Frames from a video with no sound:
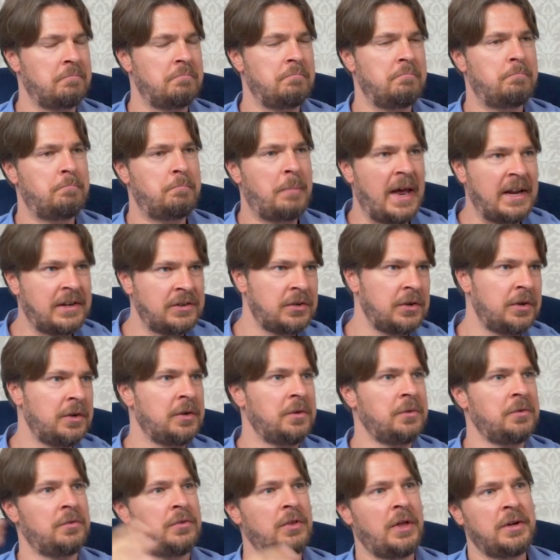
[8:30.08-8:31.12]

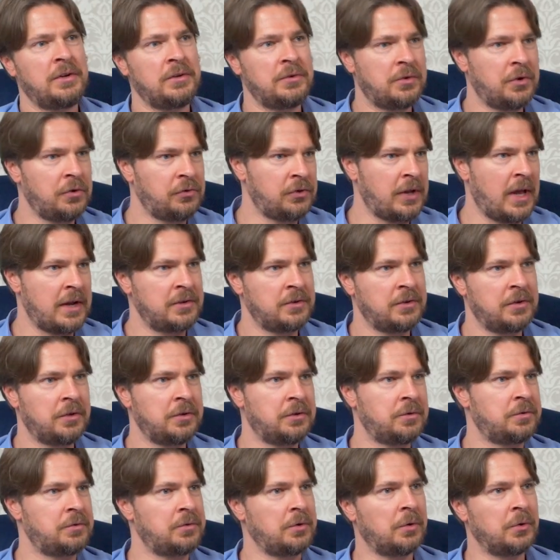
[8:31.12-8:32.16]
better than the standard
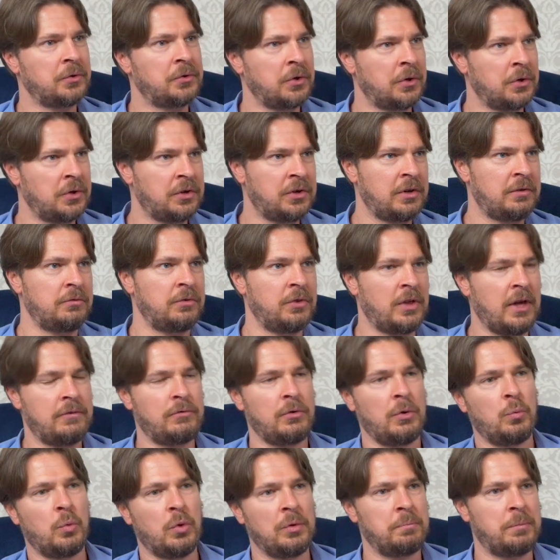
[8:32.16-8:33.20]
alternative and
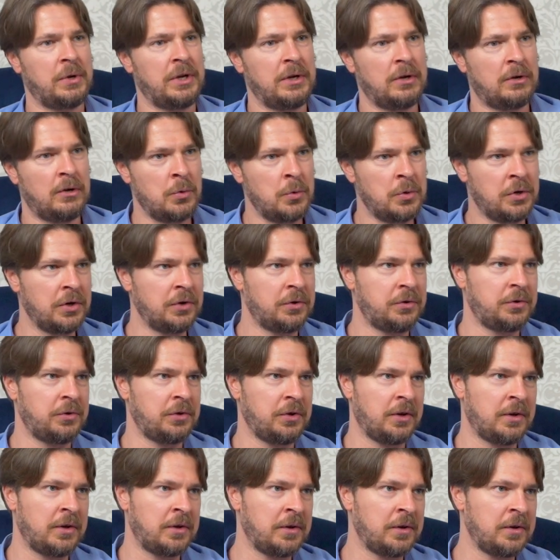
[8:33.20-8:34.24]
therefore wouldn't be included
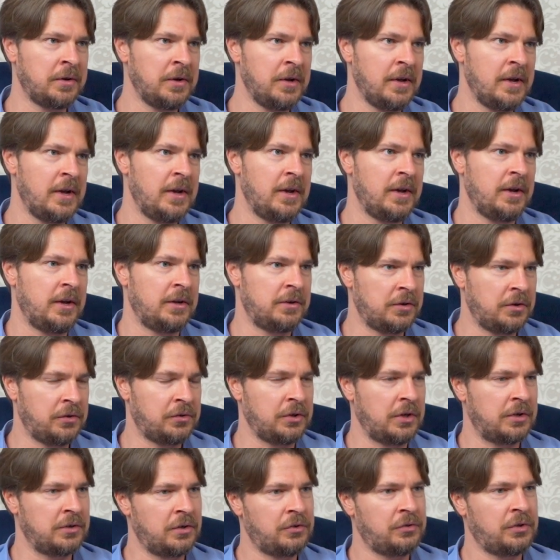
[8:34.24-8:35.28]
in
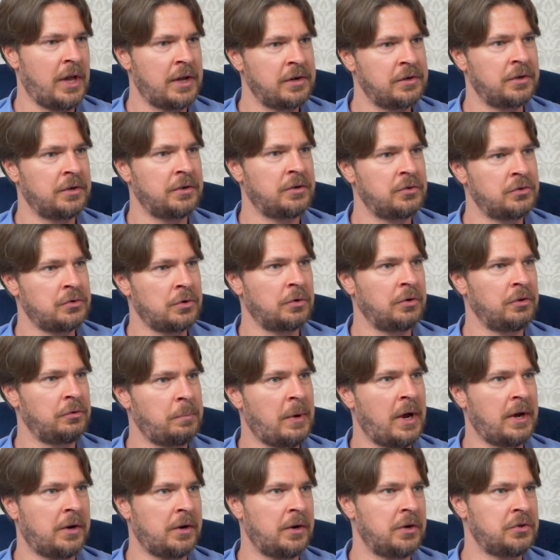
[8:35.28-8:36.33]
the standard insurance
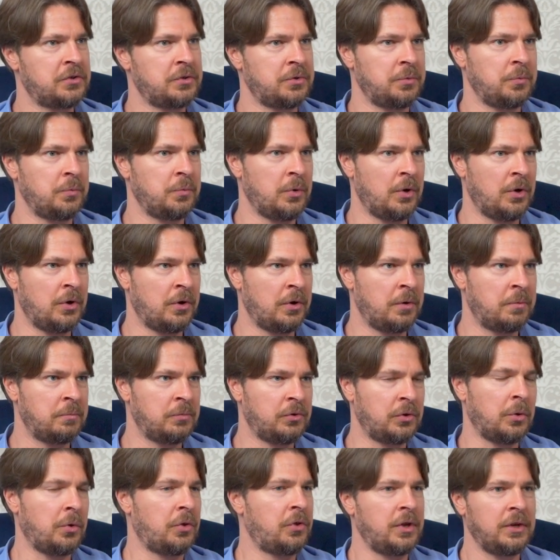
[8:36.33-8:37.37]
package.
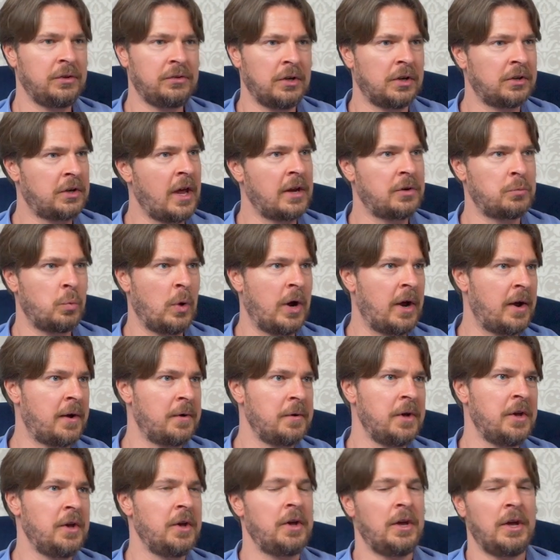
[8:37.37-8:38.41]
So things like that, where
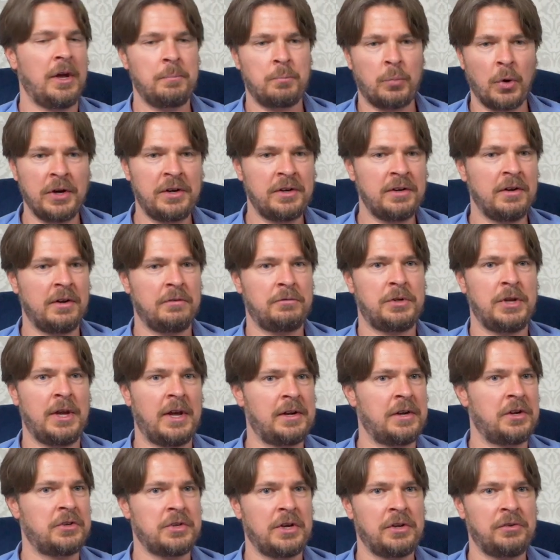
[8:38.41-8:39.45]
in Britain, if the
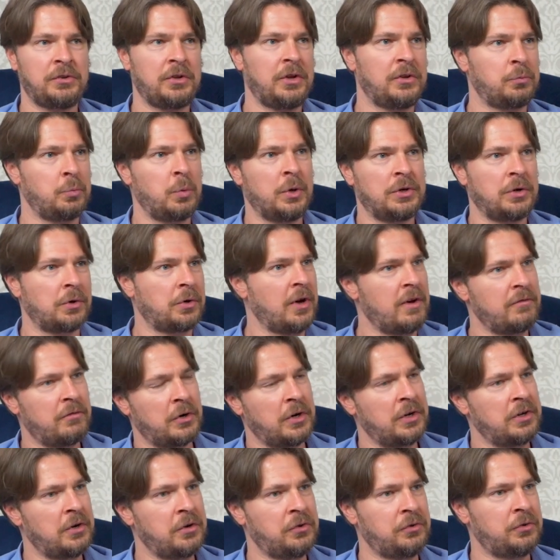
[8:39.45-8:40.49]
NHS says we're not
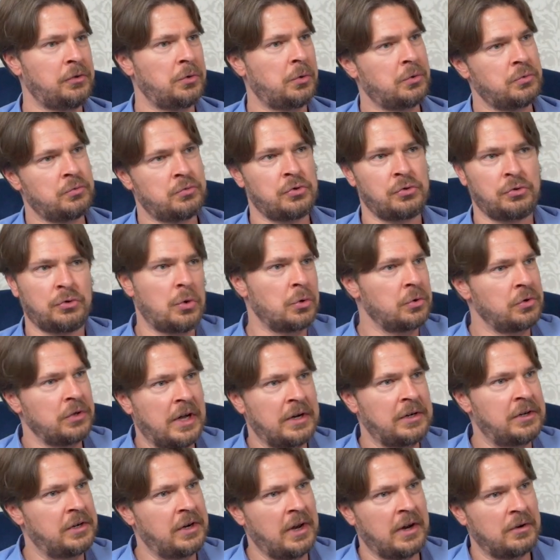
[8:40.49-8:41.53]
covering this, you just couldn't
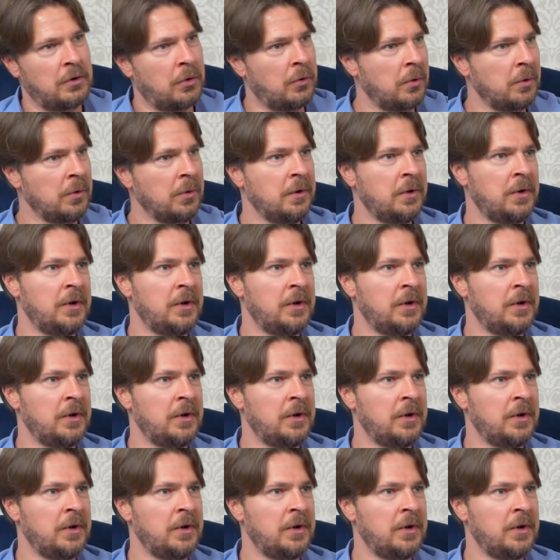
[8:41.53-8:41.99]
get it at all.